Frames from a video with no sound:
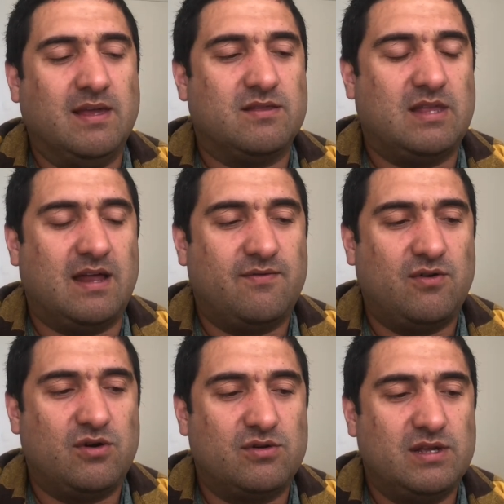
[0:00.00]

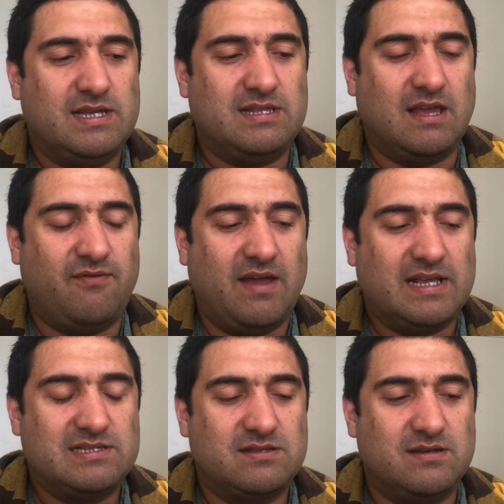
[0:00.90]
Therefore, it
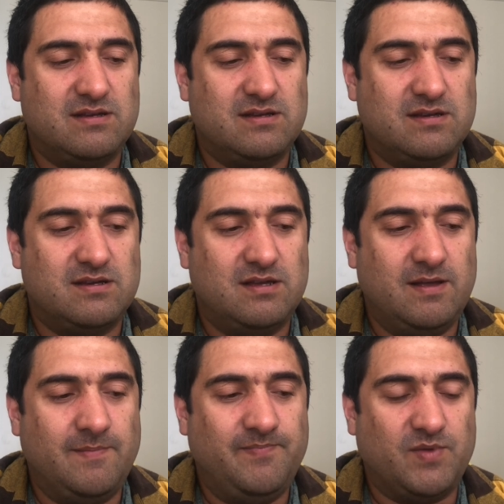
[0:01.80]
affects the
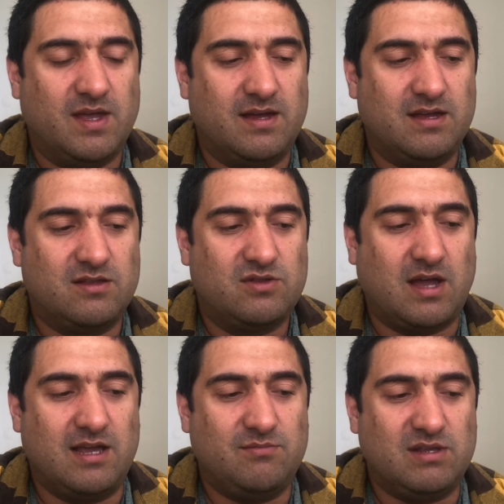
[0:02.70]

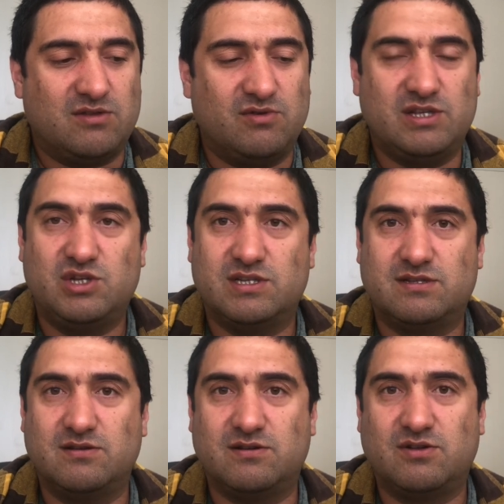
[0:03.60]
time it reaches
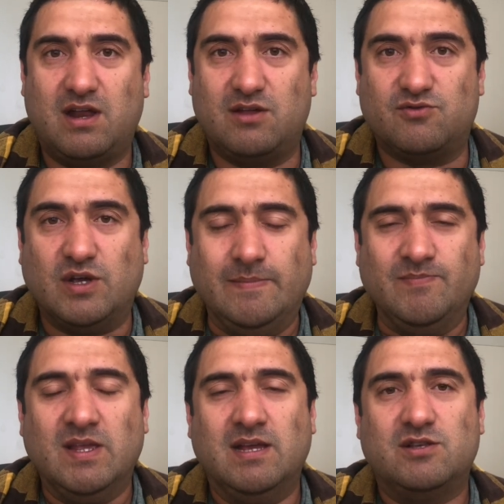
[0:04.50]
the ground.
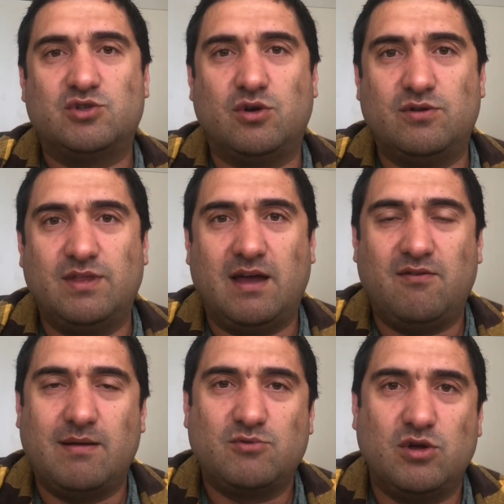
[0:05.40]
So now
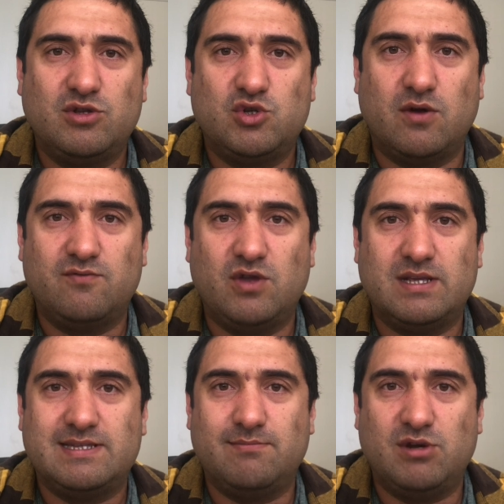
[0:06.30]
I'm going to show you a
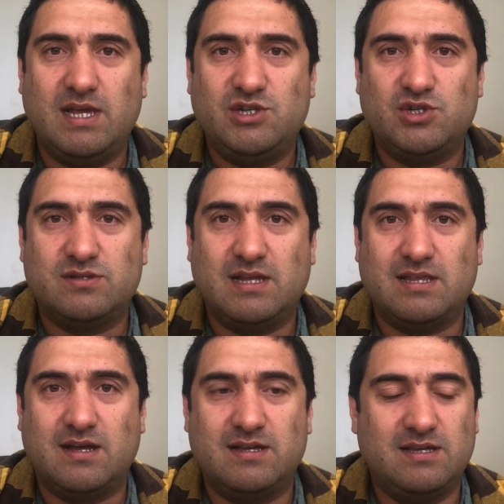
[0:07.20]
simulation that
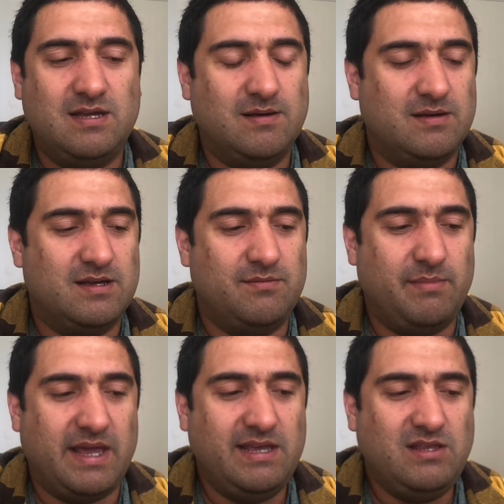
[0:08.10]
I
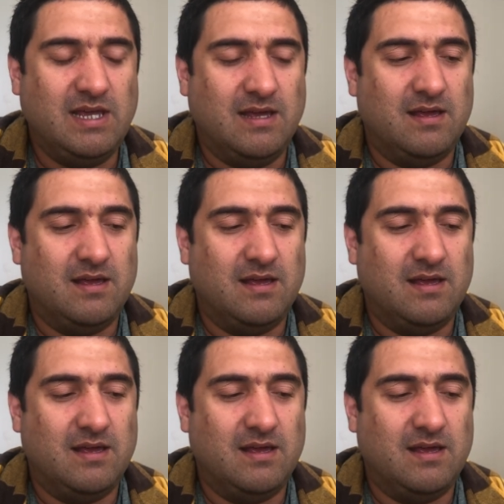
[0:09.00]
made.